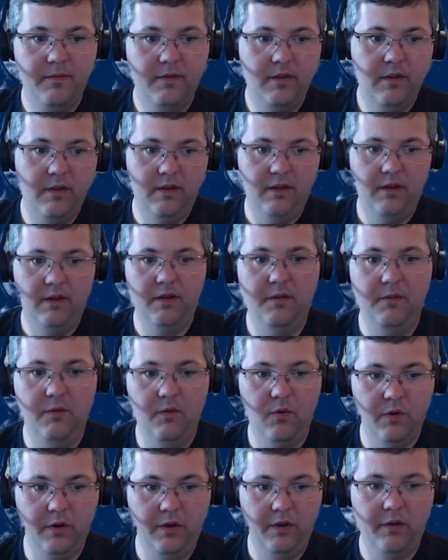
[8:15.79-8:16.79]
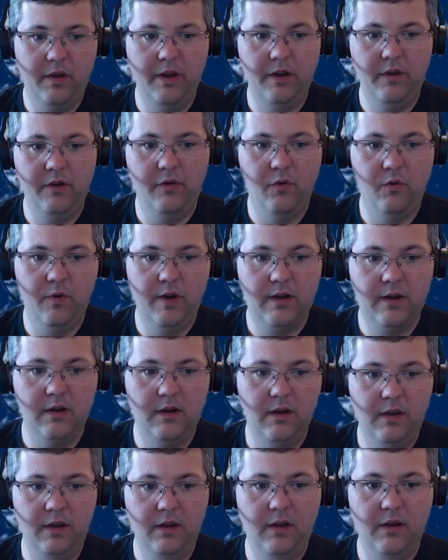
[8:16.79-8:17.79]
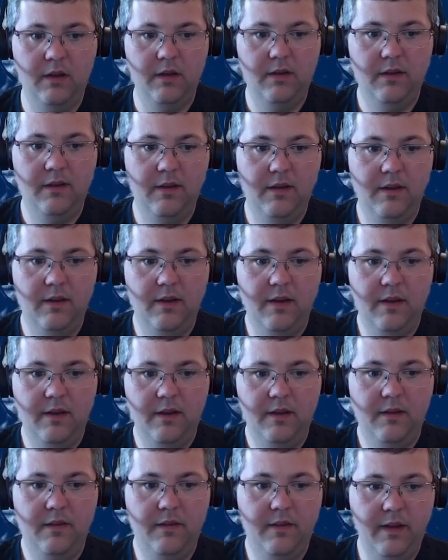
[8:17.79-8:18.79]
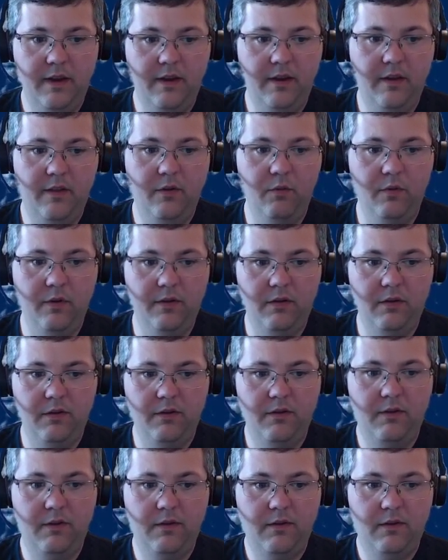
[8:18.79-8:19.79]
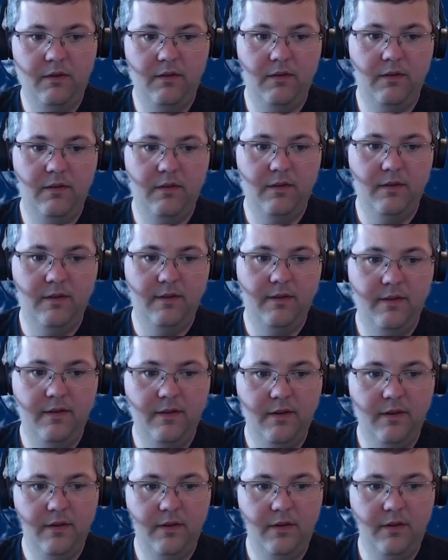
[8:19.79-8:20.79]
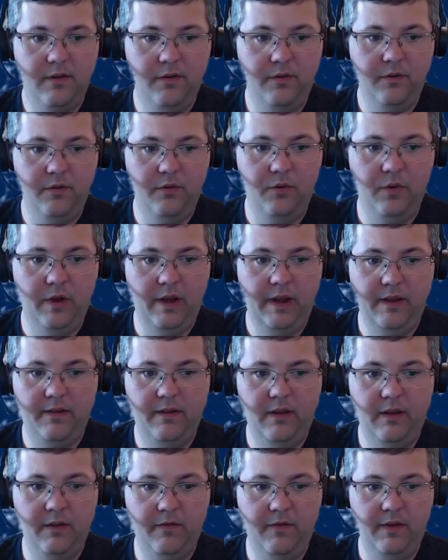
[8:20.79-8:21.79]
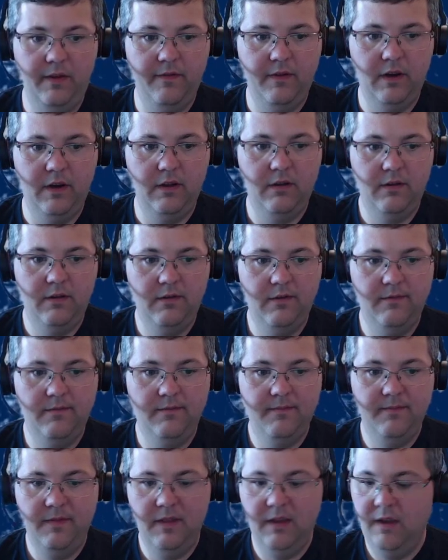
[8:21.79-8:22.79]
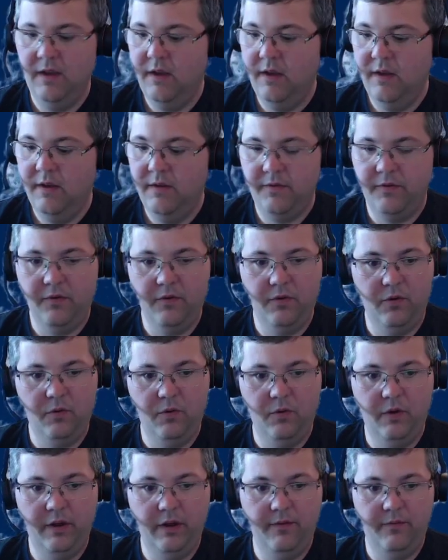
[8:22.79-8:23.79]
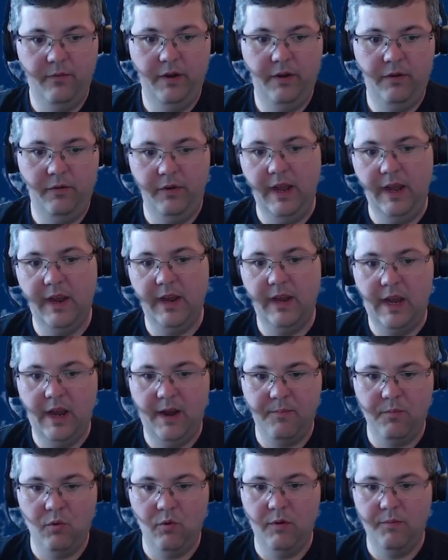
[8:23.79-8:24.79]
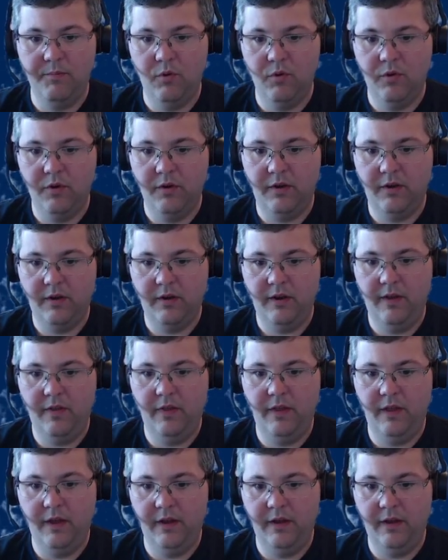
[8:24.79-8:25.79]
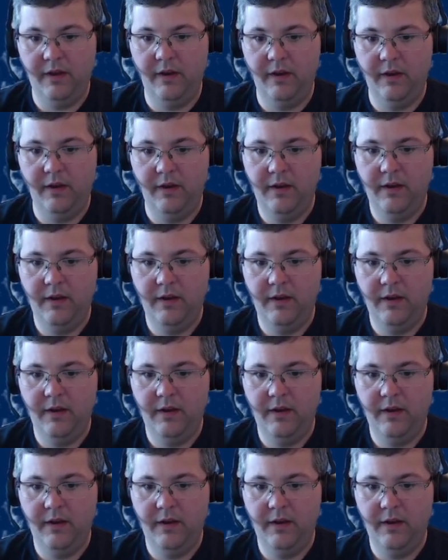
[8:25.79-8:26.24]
or you can directly send the results to a CSV file. So if we do get camera report and then